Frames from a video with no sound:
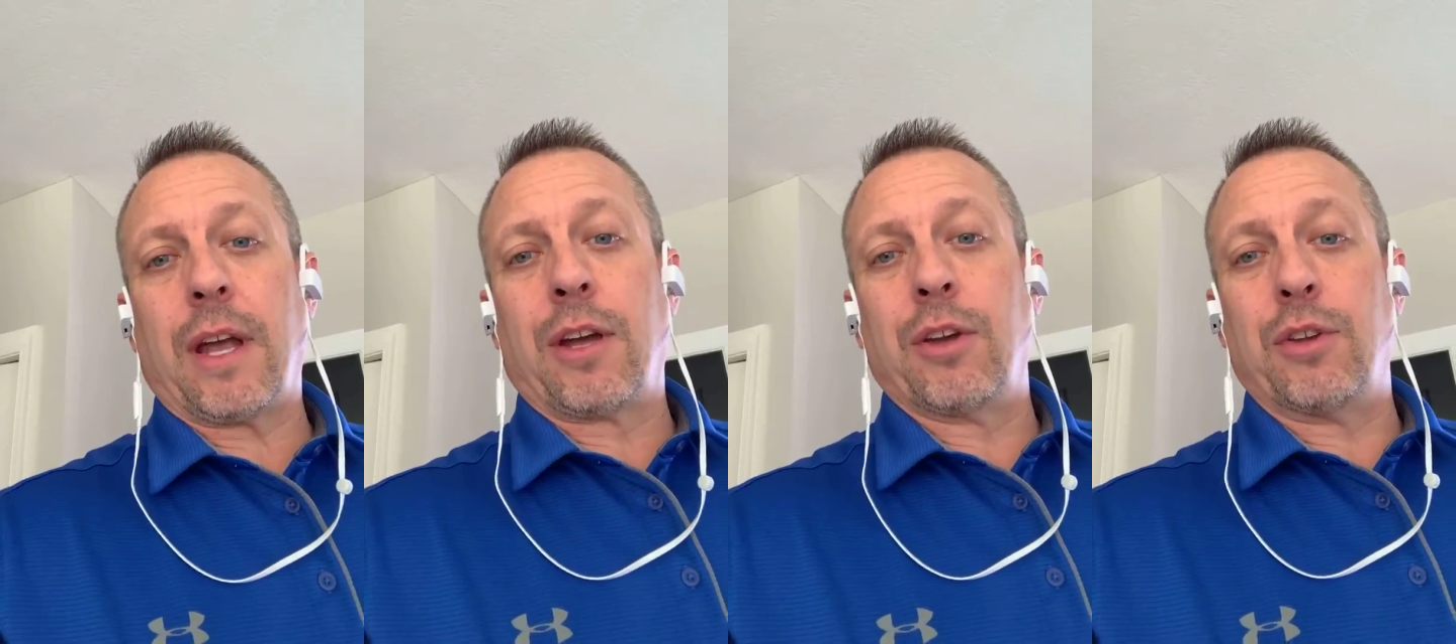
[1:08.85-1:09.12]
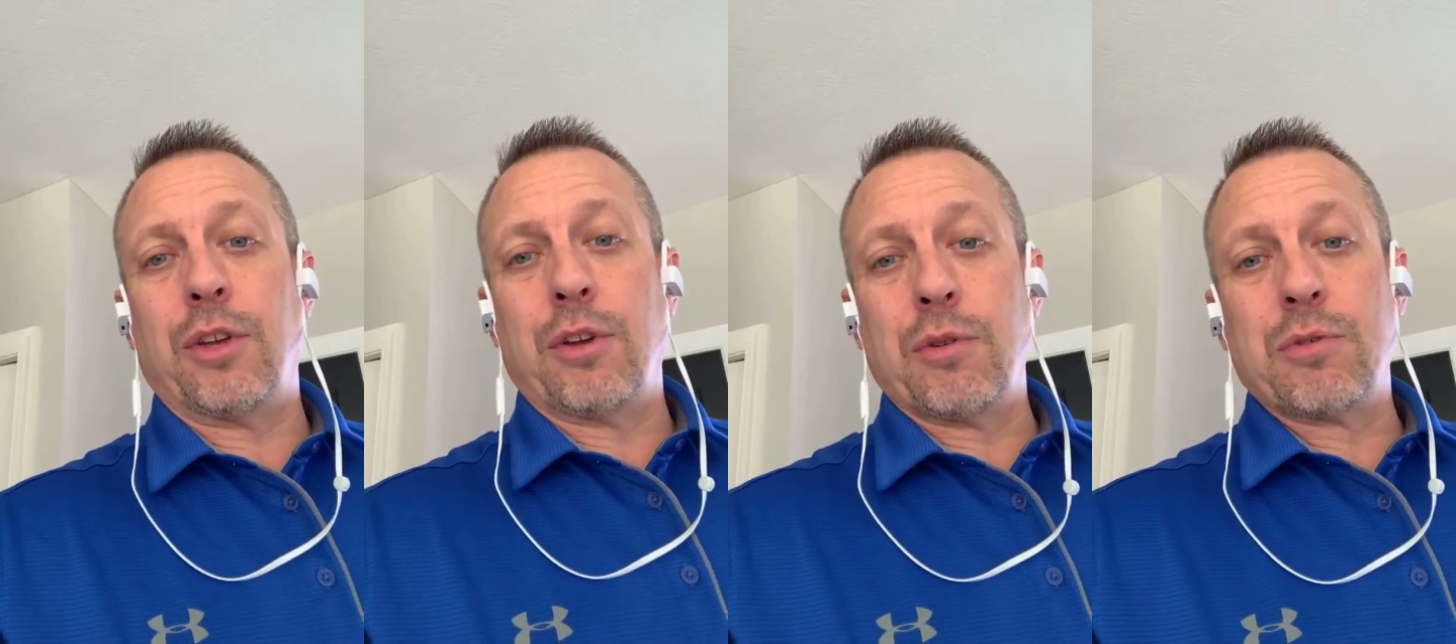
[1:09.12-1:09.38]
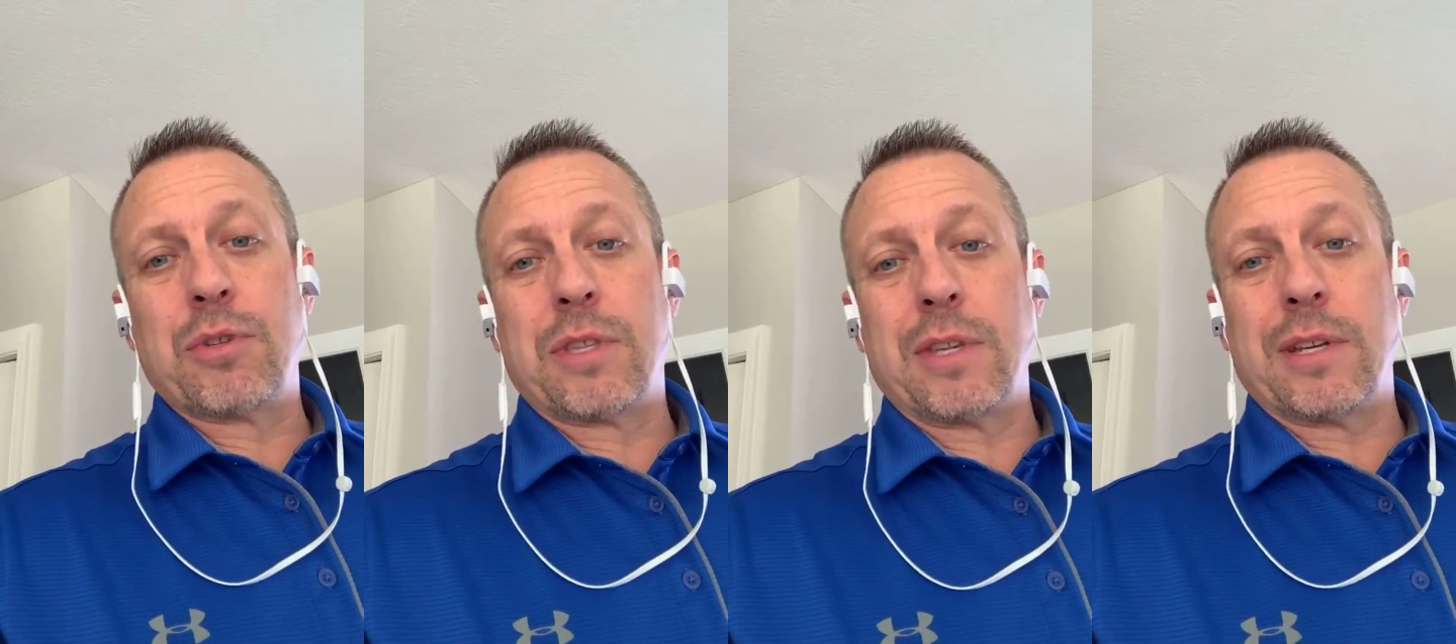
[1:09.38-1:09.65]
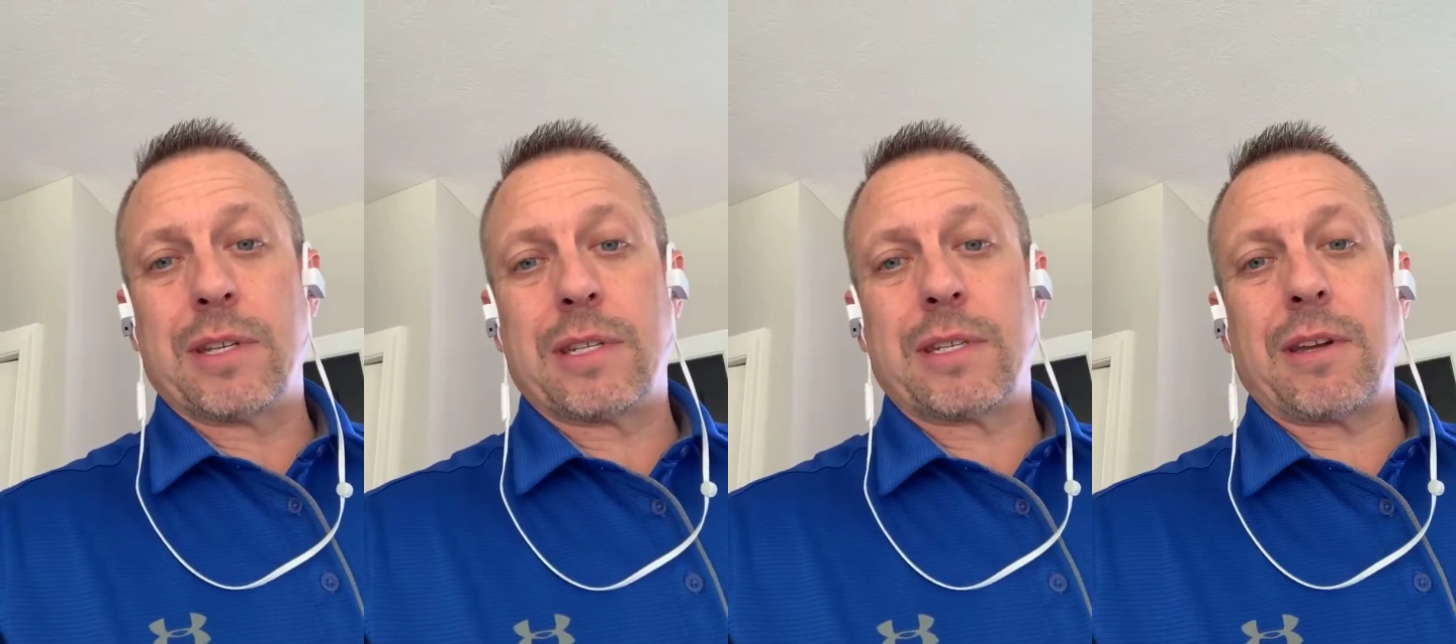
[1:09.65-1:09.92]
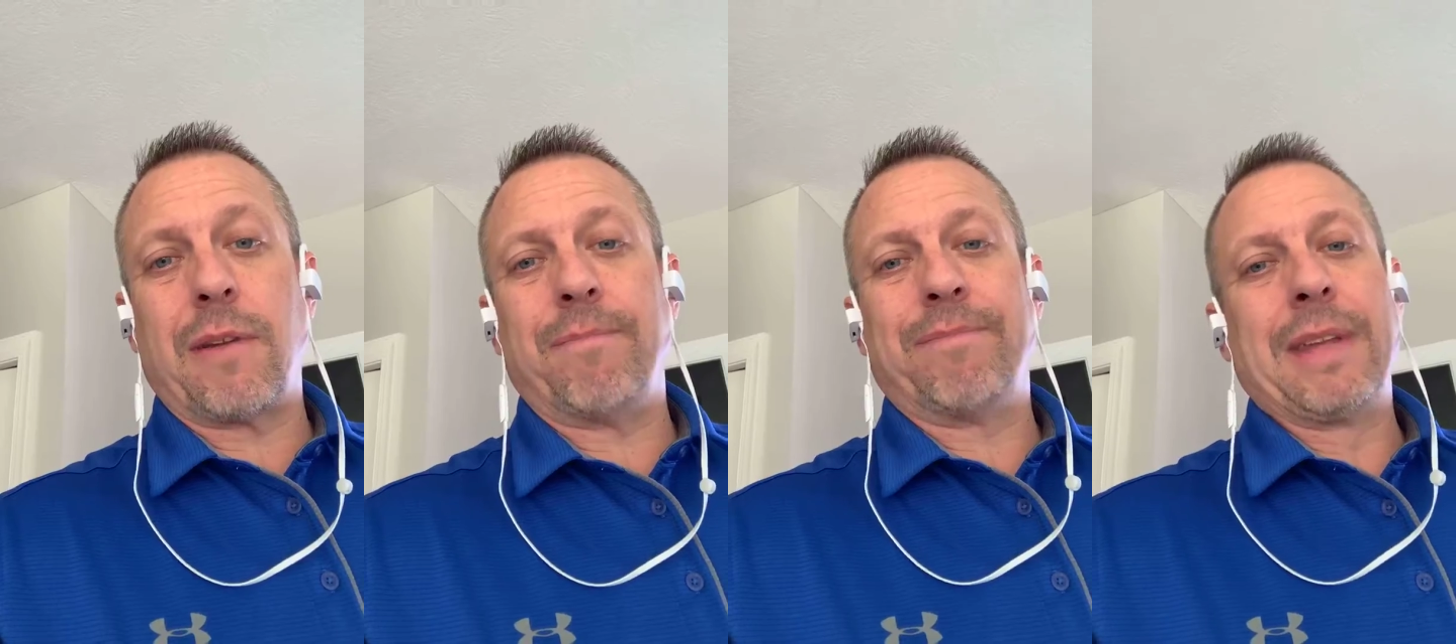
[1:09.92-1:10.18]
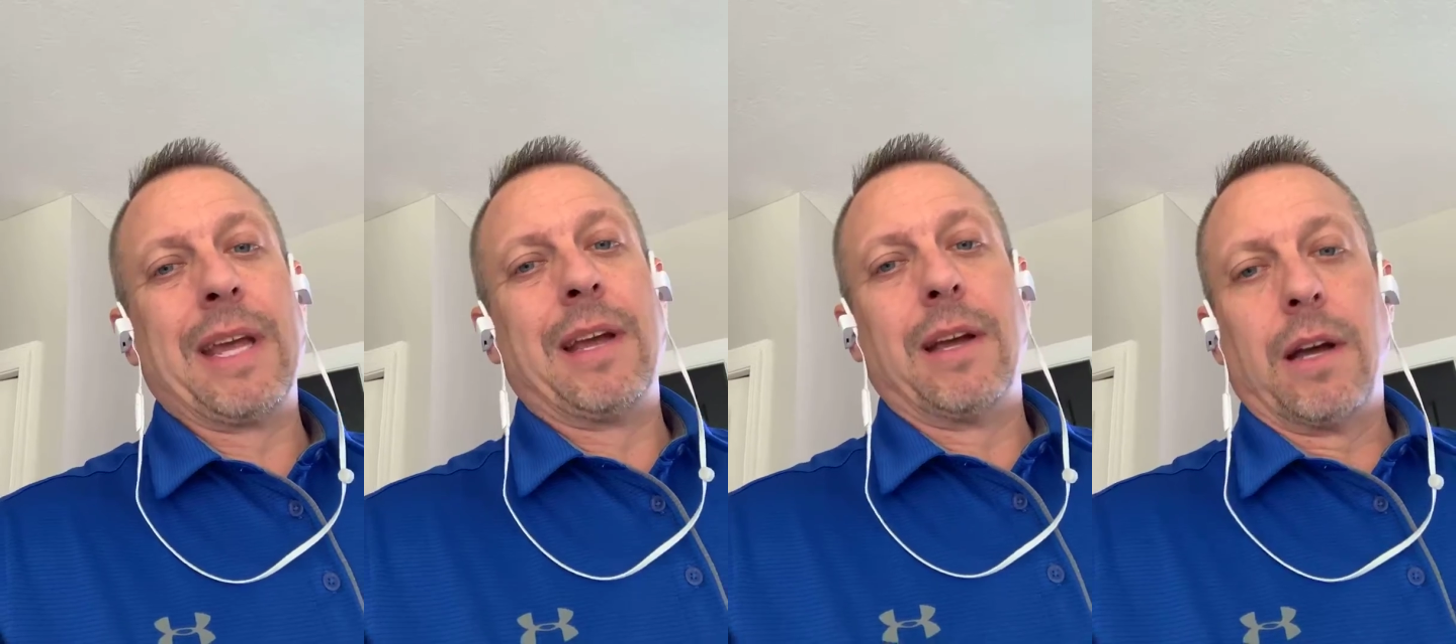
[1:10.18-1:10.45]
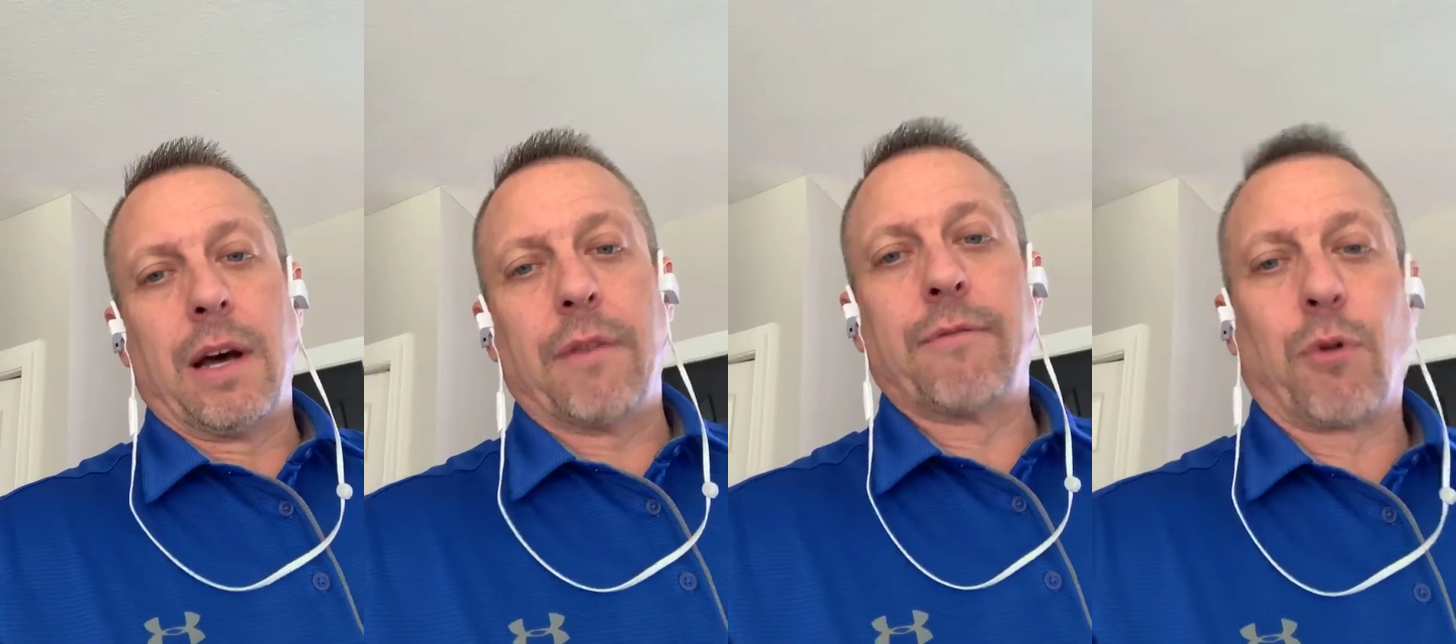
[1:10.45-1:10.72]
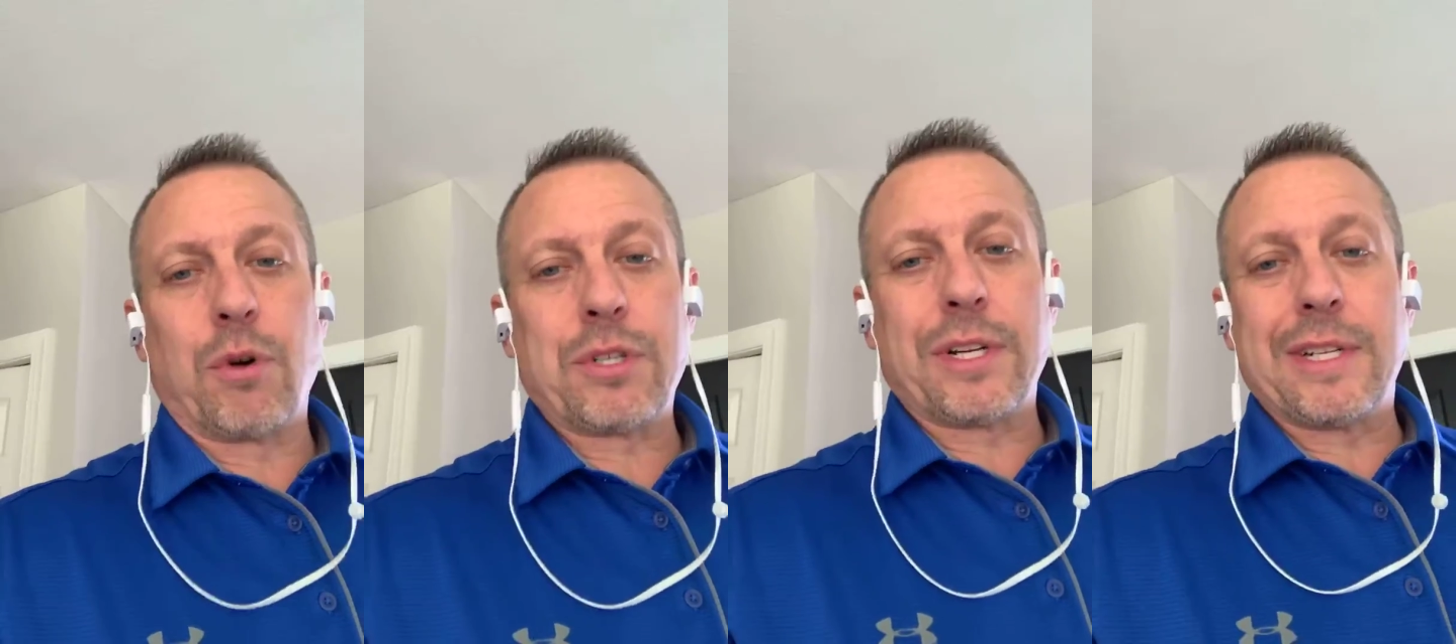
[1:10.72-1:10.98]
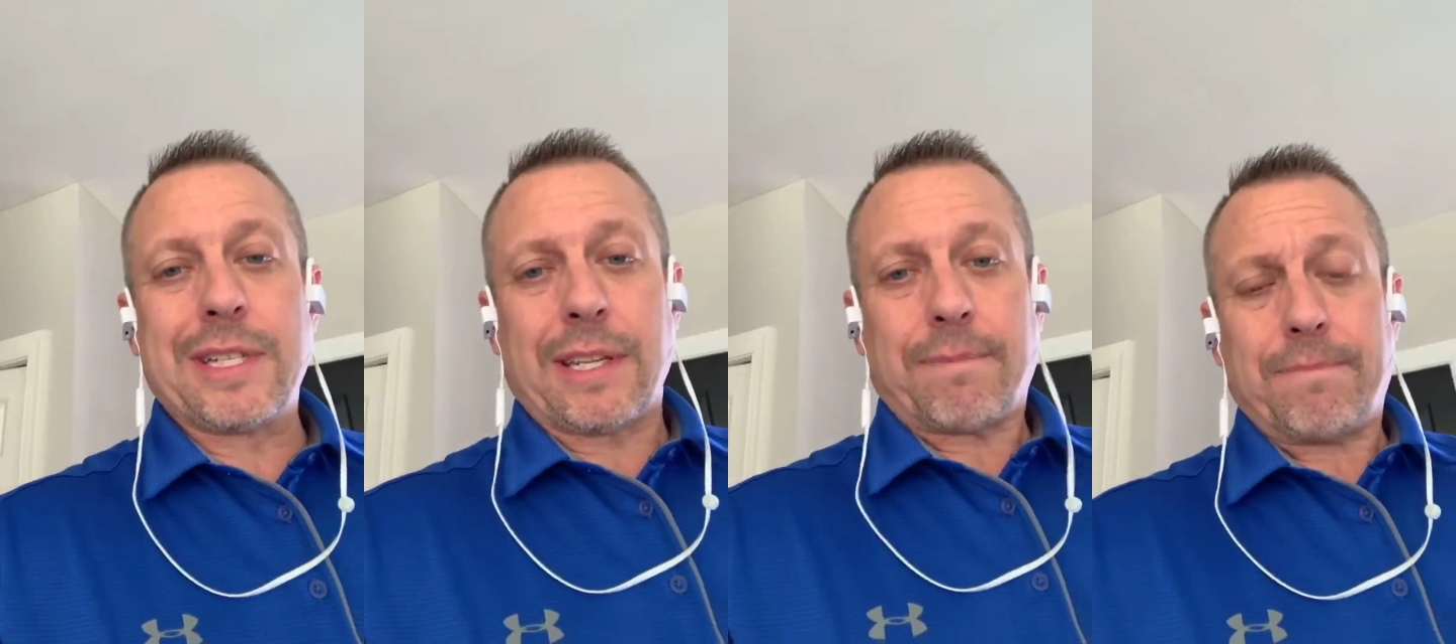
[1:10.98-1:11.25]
could use this, unfortunately,